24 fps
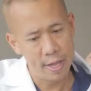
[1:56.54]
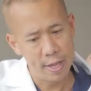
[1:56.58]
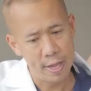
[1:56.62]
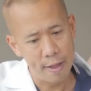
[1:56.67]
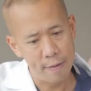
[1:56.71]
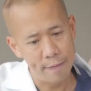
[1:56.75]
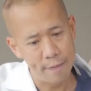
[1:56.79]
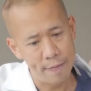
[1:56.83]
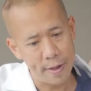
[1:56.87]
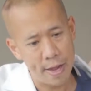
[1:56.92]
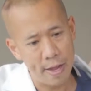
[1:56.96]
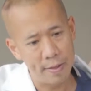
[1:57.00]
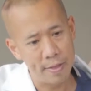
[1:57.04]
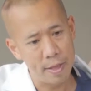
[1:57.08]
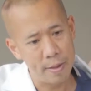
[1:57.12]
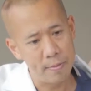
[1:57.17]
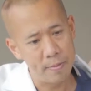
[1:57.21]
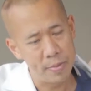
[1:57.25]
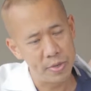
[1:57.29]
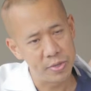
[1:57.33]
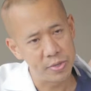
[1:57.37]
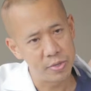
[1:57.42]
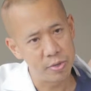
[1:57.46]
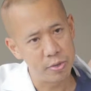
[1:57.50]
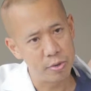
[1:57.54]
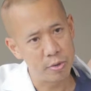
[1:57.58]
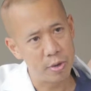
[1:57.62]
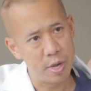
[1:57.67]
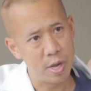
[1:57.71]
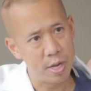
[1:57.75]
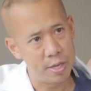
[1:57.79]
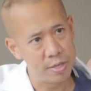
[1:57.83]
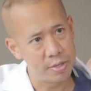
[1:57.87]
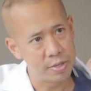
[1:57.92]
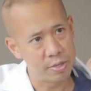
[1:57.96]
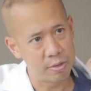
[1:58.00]
And found that Mr.
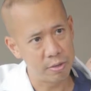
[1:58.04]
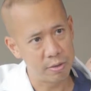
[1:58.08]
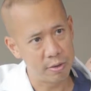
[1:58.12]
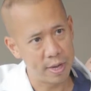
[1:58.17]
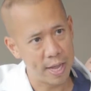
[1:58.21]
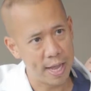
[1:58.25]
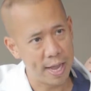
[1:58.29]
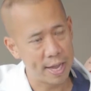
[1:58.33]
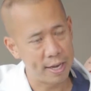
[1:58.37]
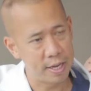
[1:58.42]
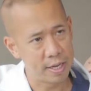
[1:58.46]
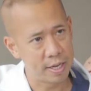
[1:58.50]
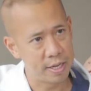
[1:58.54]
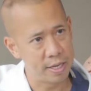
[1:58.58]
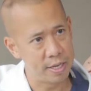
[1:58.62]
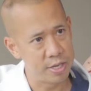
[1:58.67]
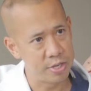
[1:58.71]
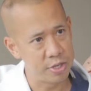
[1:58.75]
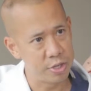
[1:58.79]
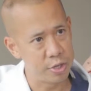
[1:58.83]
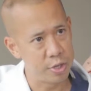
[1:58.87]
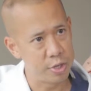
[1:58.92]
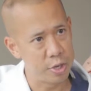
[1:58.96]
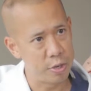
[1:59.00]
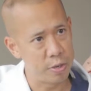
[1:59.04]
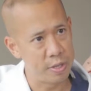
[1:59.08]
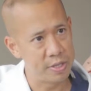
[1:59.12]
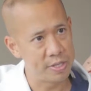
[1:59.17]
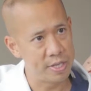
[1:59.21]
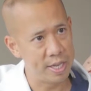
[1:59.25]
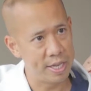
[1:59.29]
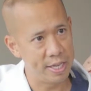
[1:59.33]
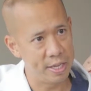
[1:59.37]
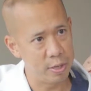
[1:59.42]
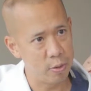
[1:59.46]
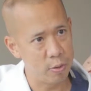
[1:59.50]
Hunter had a condition known
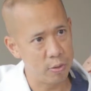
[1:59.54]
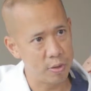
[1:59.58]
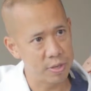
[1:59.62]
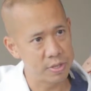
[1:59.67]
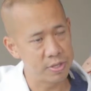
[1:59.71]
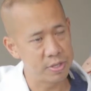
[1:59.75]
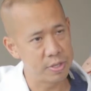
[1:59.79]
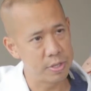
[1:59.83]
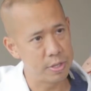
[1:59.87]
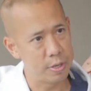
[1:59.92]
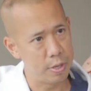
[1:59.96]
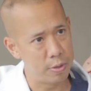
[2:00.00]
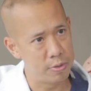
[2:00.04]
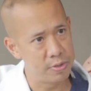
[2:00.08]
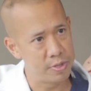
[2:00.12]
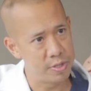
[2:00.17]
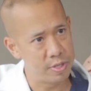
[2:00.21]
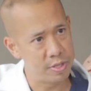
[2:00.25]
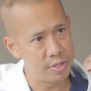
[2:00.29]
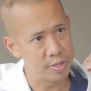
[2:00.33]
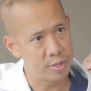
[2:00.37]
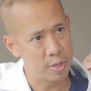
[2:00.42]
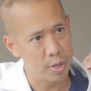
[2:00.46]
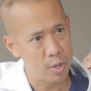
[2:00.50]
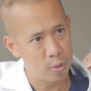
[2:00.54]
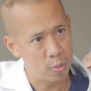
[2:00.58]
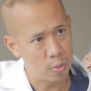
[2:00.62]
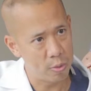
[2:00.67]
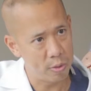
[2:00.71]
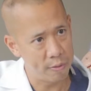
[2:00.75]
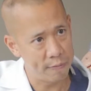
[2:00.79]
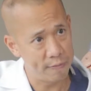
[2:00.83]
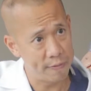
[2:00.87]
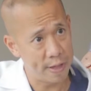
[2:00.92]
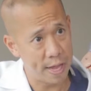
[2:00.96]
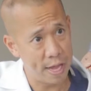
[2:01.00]
as aortic stenosis,
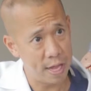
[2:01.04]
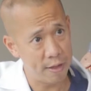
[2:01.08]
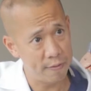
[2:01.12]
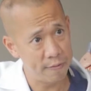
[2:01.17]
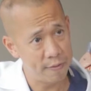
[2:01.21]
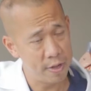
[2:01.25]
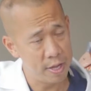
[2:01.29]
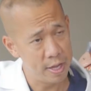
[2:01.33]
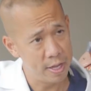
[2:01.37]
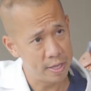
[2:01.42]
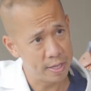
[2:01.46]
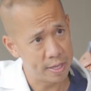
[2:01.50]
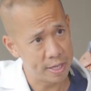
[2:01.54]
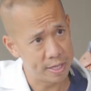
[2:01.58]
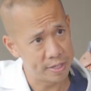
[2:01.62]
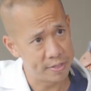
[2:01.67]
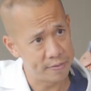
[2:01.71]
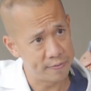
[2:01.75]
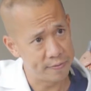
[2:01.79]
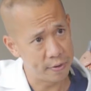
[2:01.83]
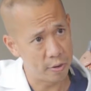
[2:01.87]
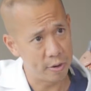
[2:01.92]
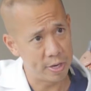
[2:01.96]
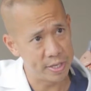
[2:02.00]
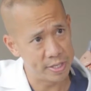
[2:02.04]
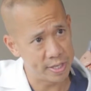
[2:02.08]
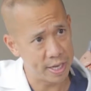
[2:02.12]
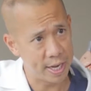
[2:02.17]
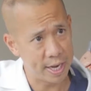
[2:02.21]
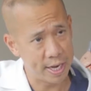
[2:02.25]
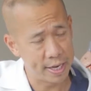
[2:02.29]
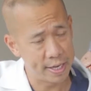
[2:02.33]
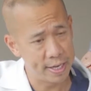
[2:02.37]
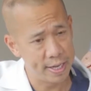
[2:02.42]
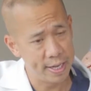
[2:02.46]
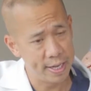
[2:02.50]
where the valve gets very tight